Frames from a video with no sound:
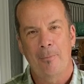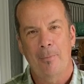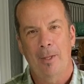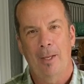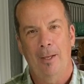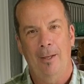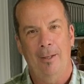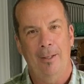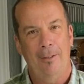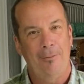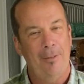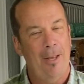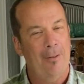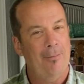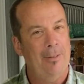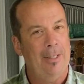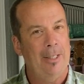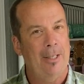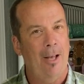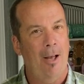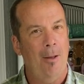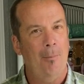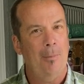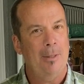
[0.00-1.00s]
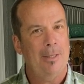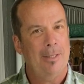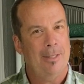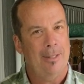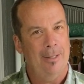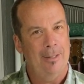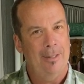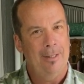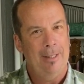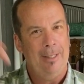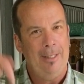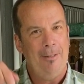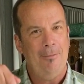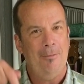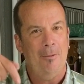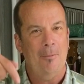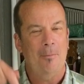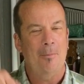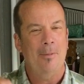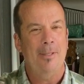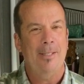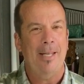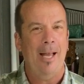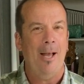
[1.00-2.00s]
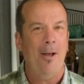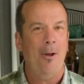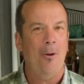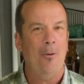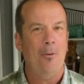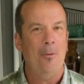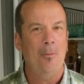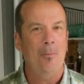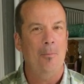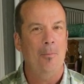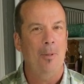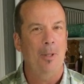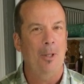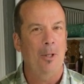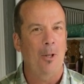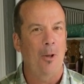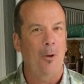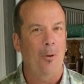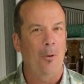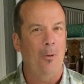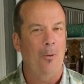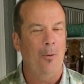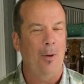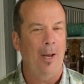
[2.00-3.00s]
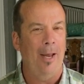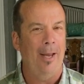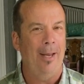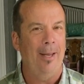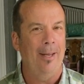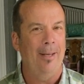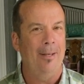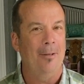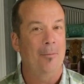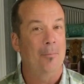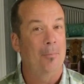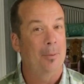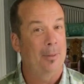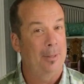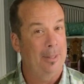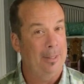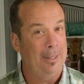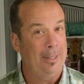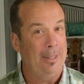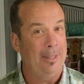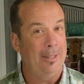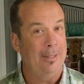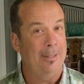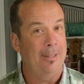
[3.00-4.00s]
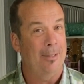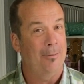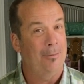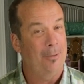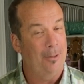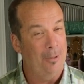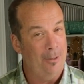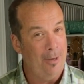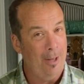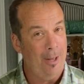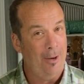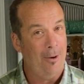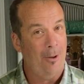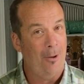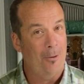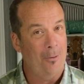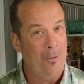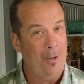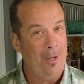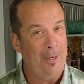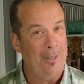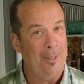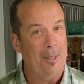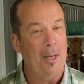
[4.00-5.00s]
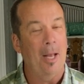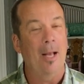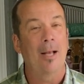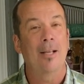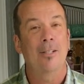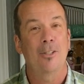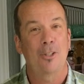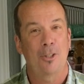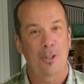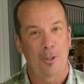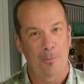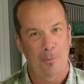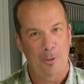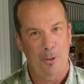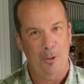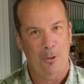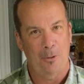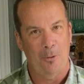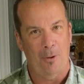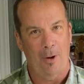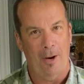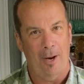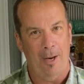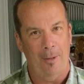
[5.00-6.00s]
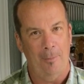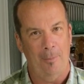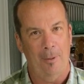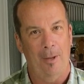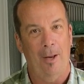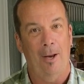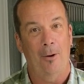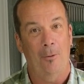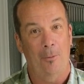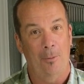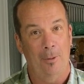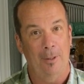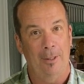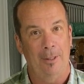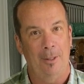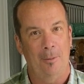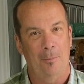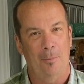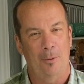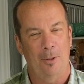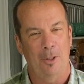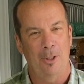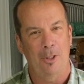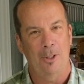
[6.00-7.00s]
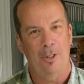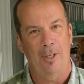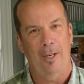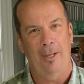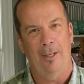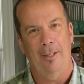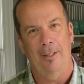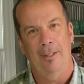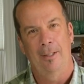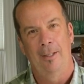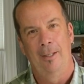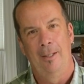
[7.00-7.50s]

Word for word: Uh, if you have any comments, leave them down below, and please, if you're not already, subscribe. I really appreciate it.